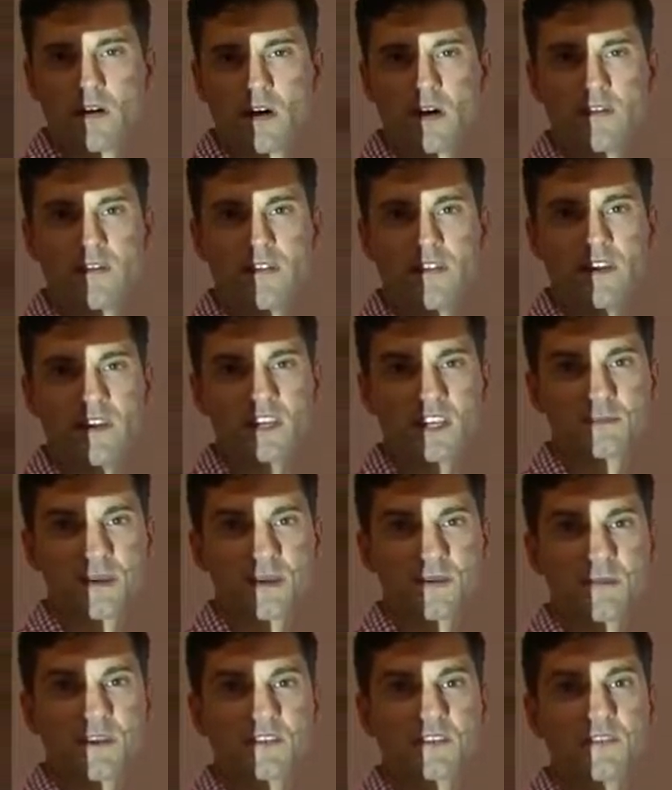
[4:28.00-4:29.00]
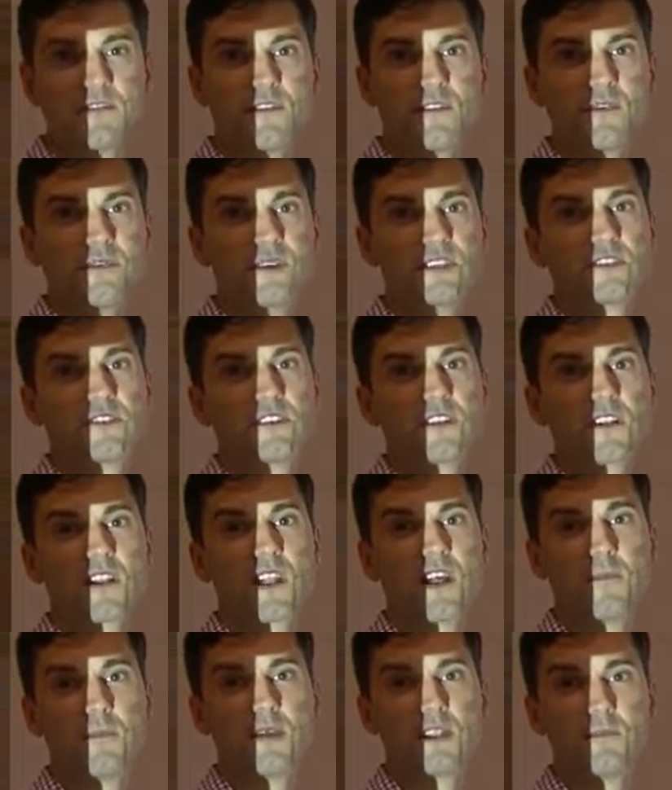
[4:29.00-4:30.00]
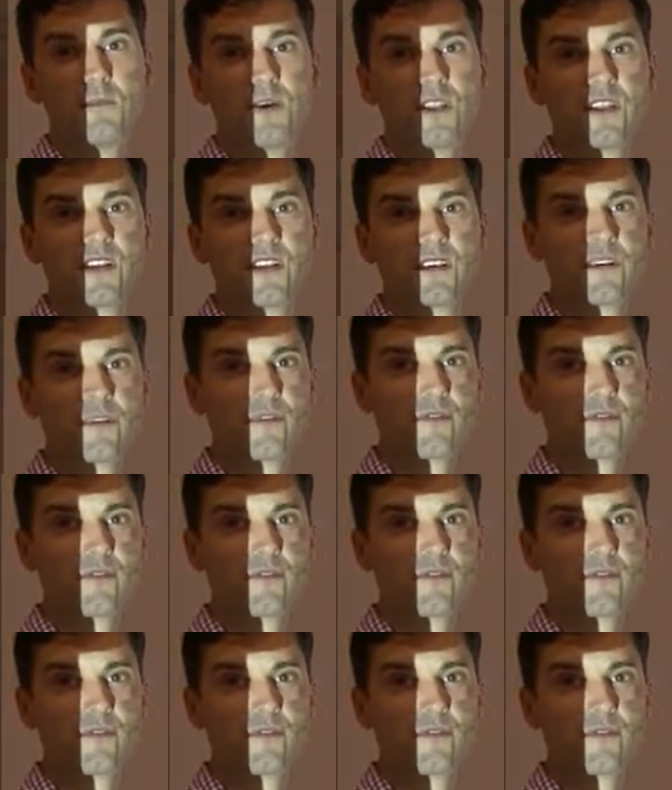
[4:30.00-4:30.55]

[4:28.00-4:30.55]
of the experiment of the regional climate modeling